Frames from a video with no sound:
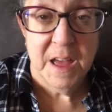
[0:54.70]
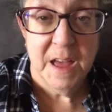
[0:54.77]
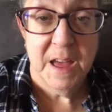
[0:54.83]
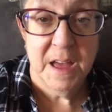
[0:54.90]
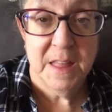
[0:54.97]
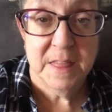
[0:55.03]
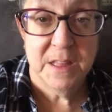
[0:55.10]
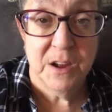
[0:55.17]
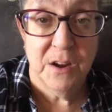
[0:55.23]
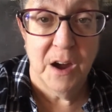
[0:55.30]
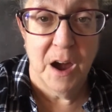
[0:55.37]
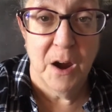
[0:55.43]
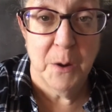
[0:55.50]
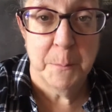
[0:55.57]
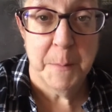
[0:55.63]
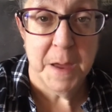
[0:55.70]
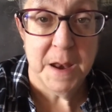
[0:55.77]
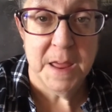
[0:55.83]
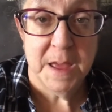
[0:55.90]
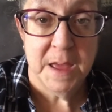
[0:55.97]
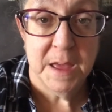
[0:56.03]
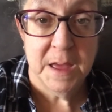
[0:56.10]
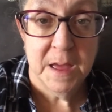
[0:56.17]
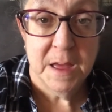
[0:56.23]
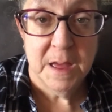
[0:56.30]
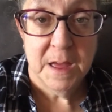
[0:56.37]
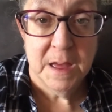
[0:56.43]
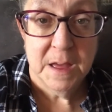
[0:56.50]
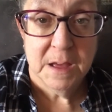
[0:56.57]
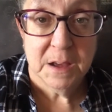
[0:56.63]
And there are many
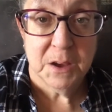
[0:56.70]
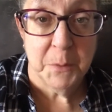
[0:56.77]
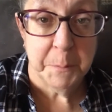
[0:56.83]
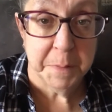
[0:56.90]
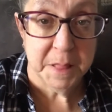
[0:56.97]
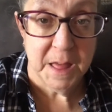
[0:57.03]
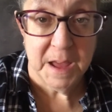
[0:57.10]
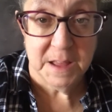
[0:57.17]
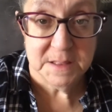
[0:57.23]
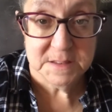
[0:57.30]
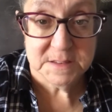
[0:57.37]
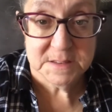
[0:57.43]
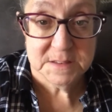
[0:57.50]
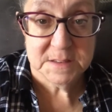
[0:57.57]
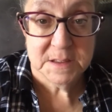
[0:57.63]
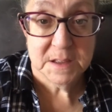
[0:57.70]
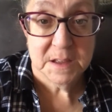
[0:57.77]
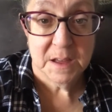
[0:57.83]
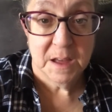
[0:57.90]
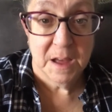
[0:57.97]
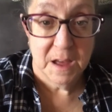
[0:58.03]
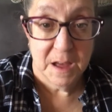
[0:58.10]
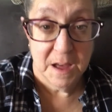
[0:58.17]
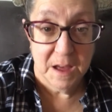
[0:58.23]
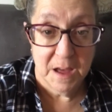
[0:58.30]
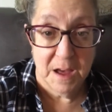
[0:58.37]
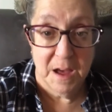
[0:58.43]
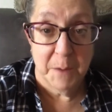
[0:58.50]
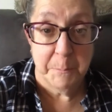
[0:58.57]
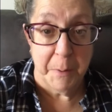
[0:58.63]
complaints
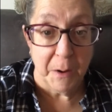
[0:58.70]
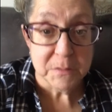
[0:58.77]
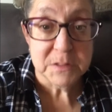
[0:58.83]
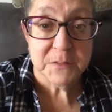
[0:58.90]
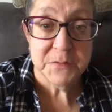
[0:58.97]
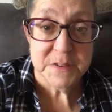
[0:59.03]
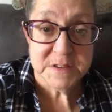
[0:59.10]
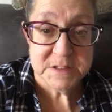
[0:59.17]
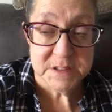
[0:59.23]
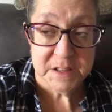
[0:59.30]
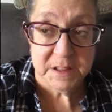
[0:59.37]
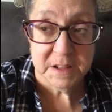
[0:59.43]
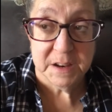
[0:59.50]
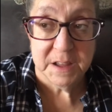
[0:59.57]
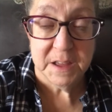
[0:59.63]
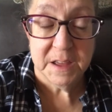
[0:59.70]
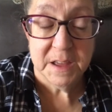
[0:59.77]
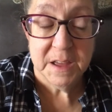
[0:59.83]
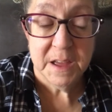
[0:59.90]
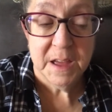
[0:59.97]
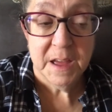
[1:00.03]
about the facility.